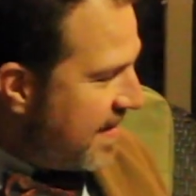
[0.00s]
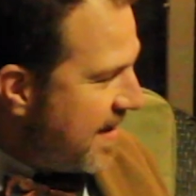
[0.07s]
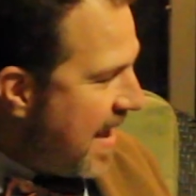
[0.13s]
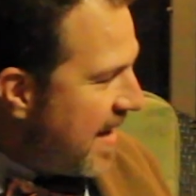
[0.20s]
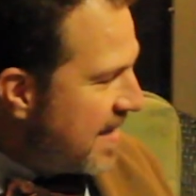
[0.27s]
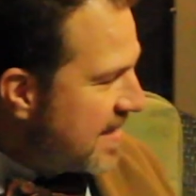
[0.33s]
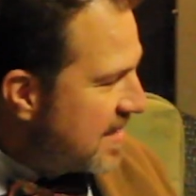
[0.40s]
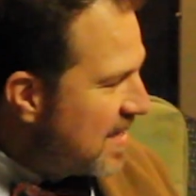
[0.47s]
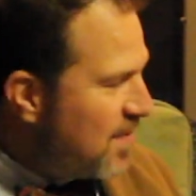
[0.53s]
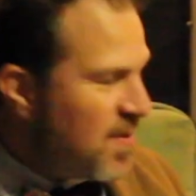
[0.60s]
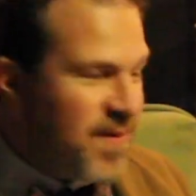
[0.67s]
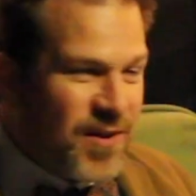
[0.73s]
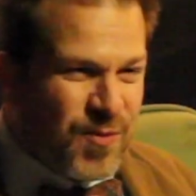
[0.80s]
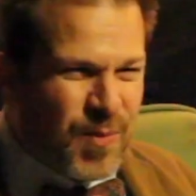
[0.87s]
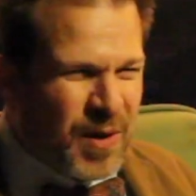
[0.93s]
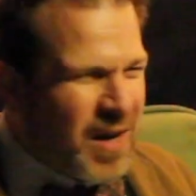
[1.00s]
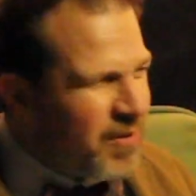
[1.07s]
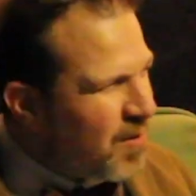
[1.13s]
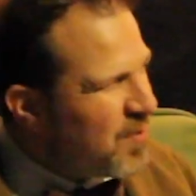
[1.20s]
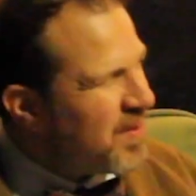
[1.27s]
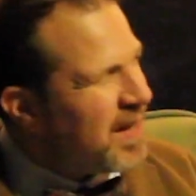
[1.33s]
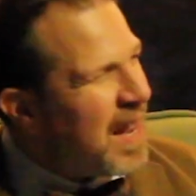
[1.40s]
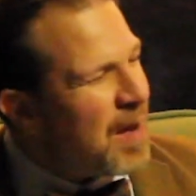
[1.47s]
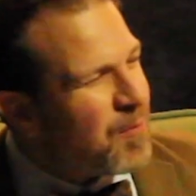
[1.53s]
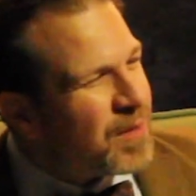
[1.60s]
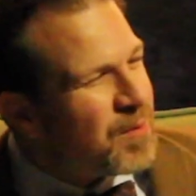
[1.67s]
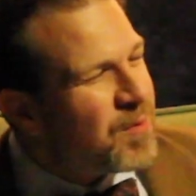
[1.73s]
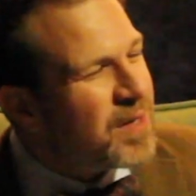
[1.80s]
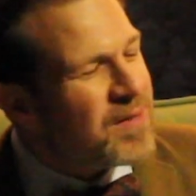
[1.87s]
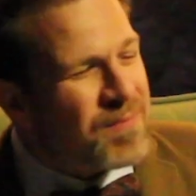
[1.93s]
had a sip of this because I
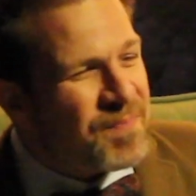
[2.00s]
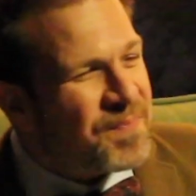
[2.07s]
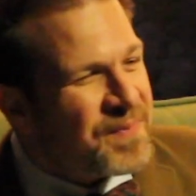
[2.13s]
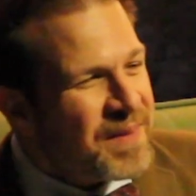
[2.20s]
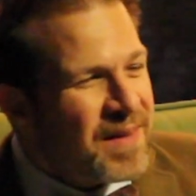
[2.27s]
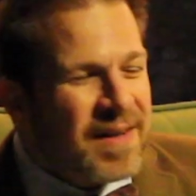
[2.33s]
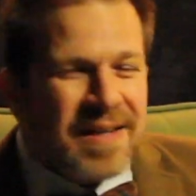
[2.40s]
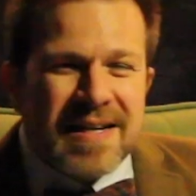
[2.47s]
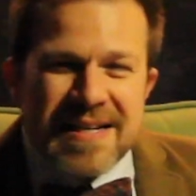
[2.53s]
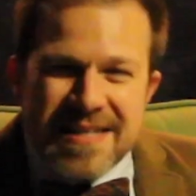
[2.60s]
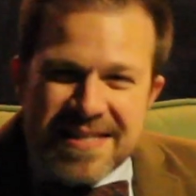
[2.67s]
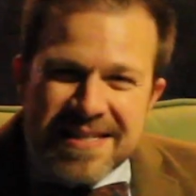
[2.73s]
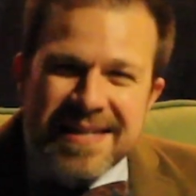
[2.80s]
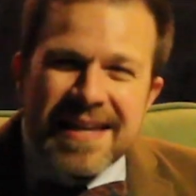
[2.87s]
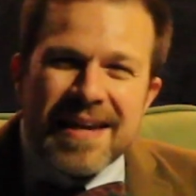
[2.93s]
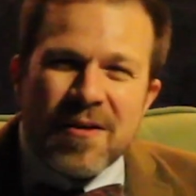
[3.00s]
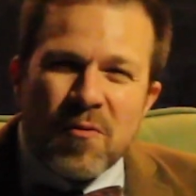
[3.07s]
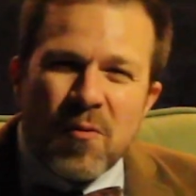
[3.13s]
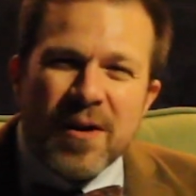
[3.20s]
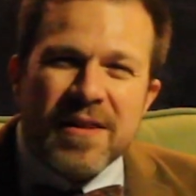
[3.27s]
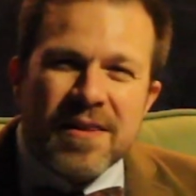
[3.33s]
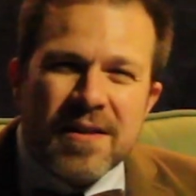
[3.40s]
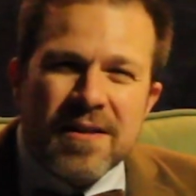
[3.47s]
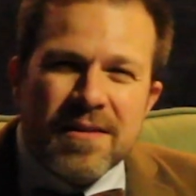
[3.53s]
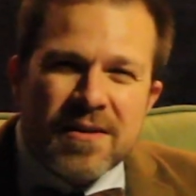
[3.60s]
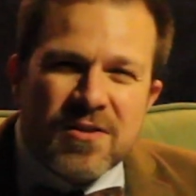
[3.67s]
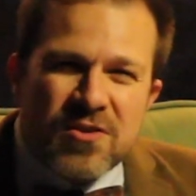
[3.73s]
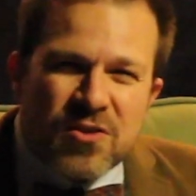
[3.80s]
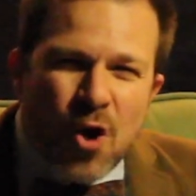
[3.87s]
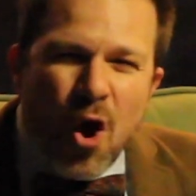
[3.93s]
really want to see what the
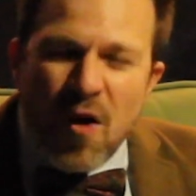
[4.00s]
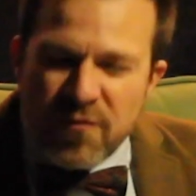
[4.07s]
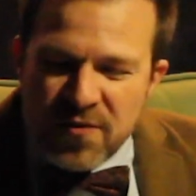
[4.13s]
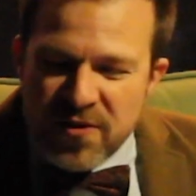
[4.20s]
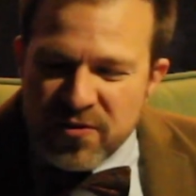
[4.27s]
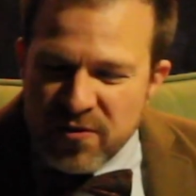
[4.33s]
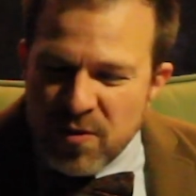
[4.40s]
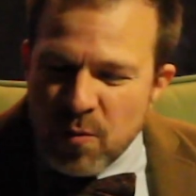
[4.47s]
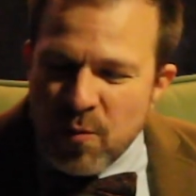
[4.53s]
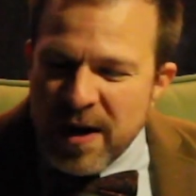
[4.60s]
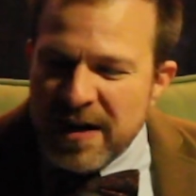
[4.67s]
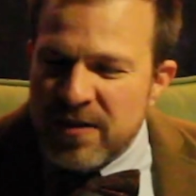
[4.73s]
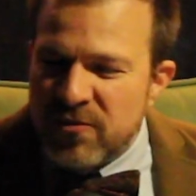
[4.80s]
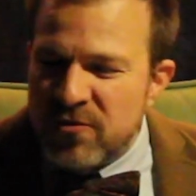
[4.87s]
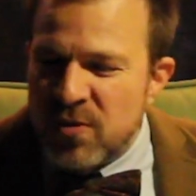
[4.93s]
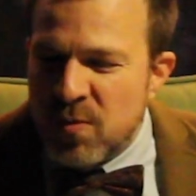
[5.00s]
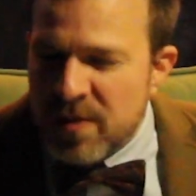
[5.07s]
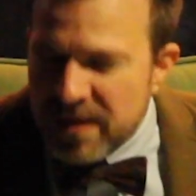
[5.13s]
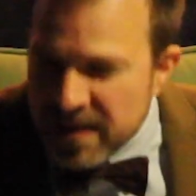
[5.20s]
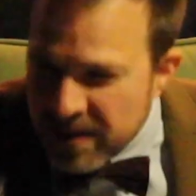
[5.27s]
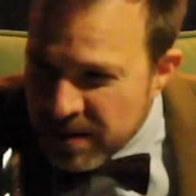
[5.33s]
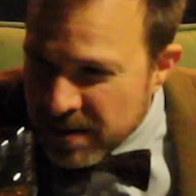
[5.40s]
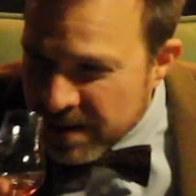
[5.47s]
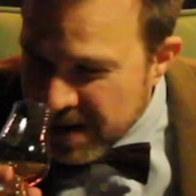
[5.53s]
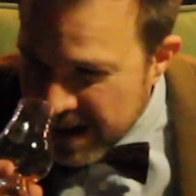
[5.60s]
softness of the wheat is doing here.